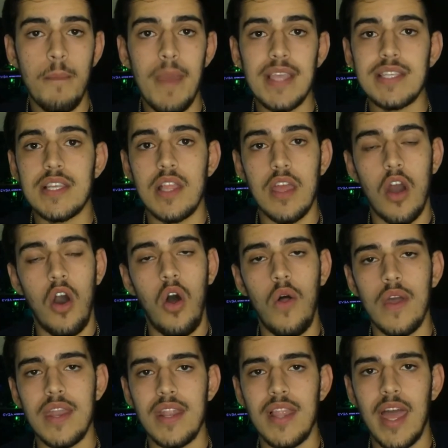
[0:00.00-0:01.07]
basically
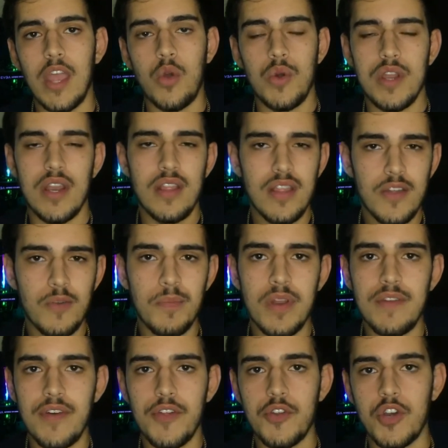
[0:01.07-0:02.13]
all in Litecoin and a little bit
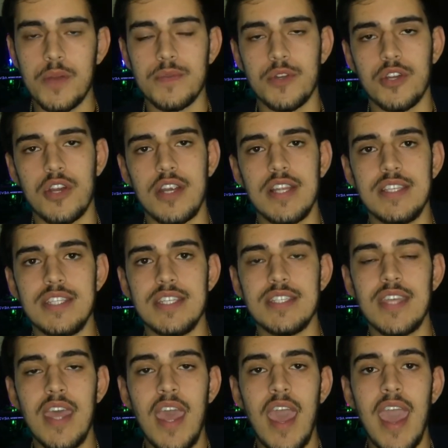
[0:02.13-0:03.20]
of other
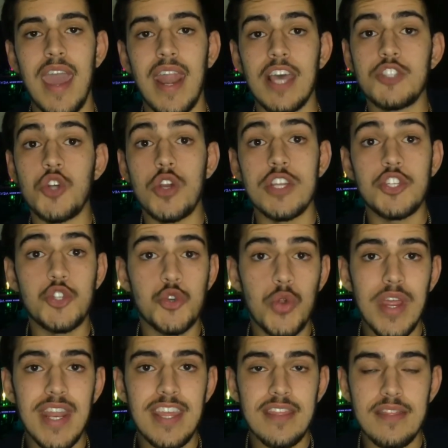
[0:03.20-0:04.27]
cryptocurrencies. And I started
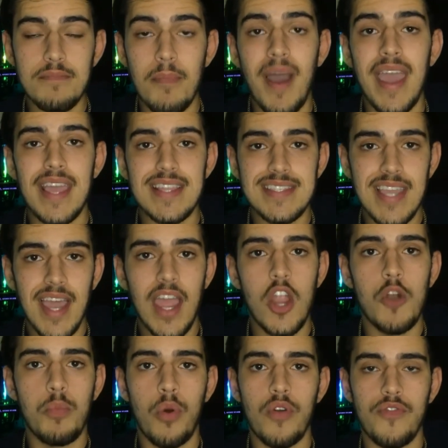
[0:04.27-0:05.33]
trading my
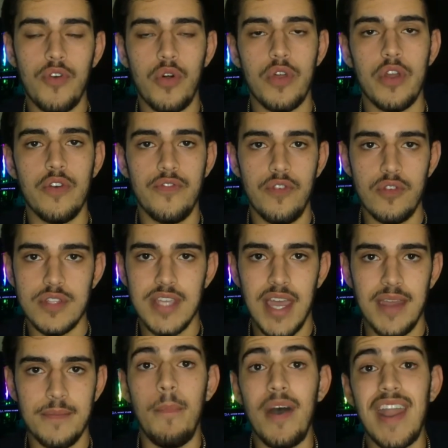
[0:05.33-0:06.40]
entire portfolio full
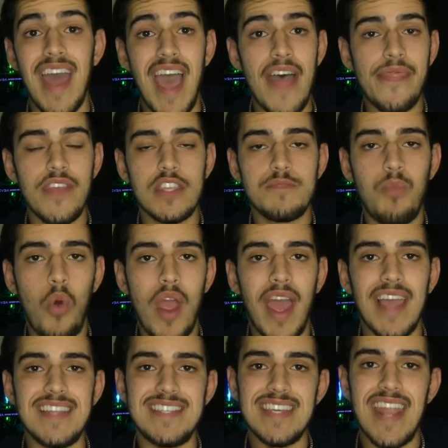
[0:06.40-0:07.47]
time. But at this point,
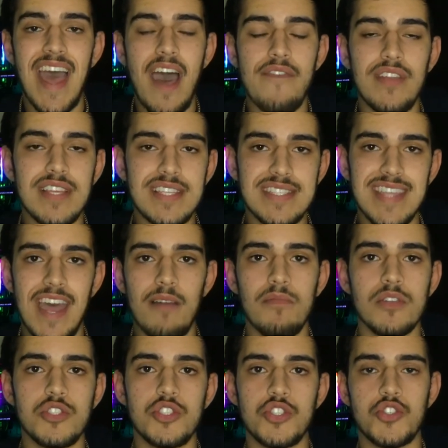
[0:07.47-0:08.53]
I did have an
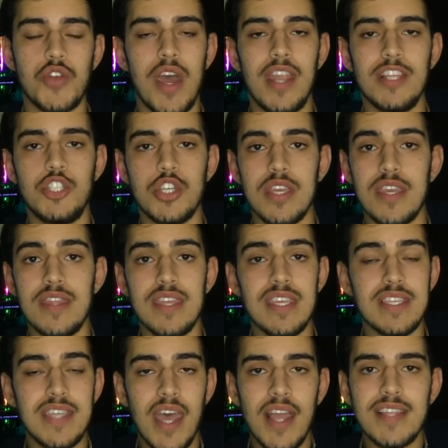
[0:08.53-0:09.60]
established strategy. In
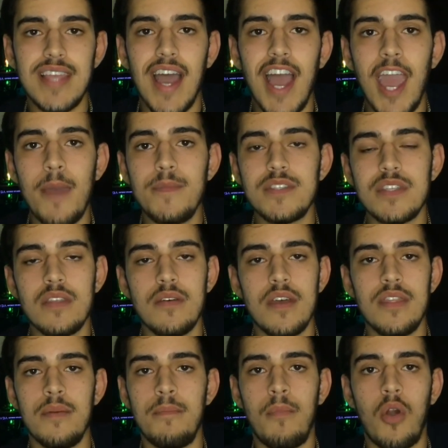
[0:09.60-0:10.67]
these times in
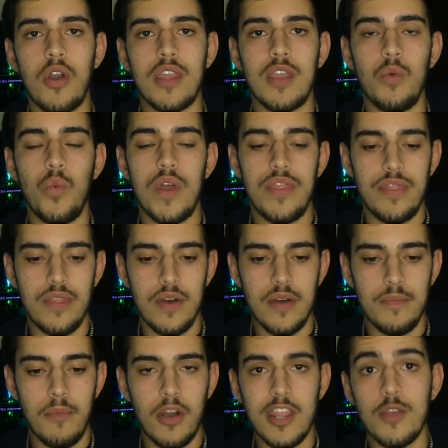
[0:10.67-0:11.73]
the market, when
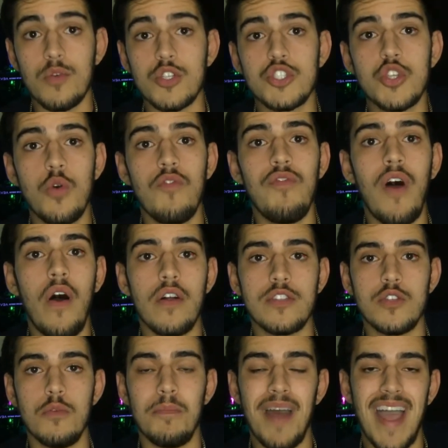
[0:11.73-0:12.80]
the market was so
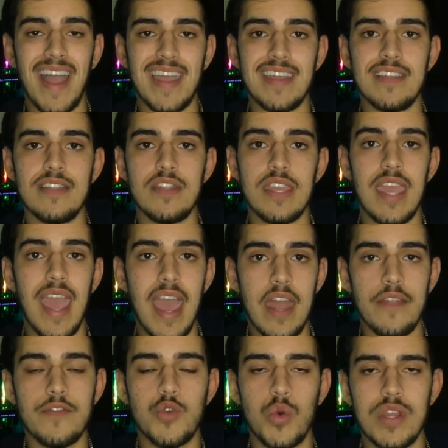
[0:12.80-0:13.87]
volatile back in the
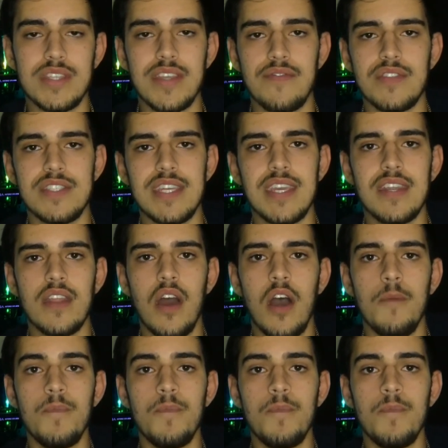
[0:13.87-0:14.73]
end of 2017,